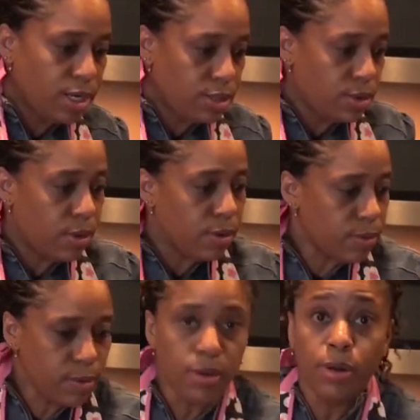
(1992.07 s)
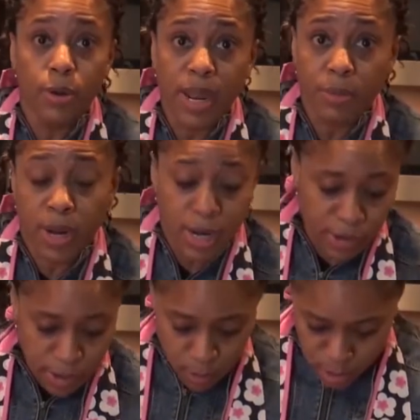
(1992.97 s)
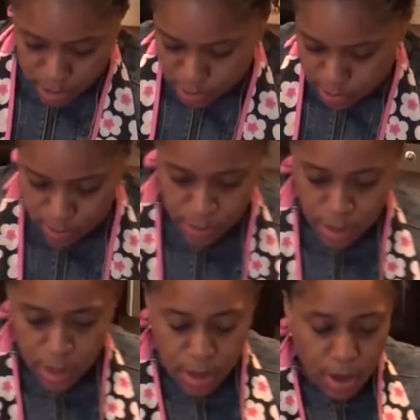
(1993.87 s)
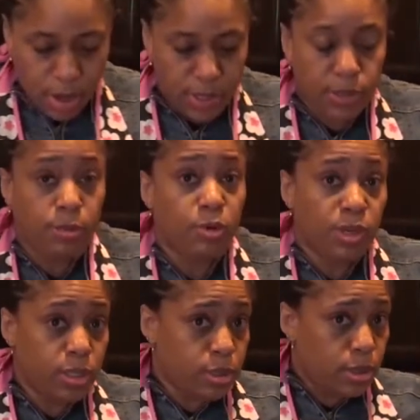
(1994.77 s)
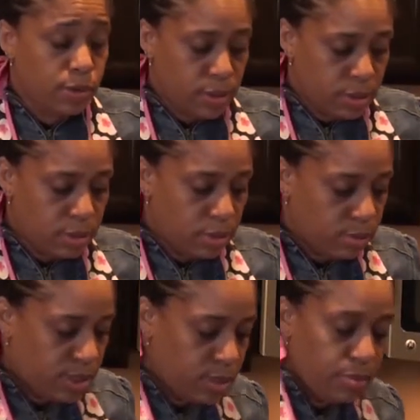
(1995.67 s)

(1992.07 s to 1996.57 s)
I can just grab what I actually want. So, alright, so let me rinse this off because this is going to be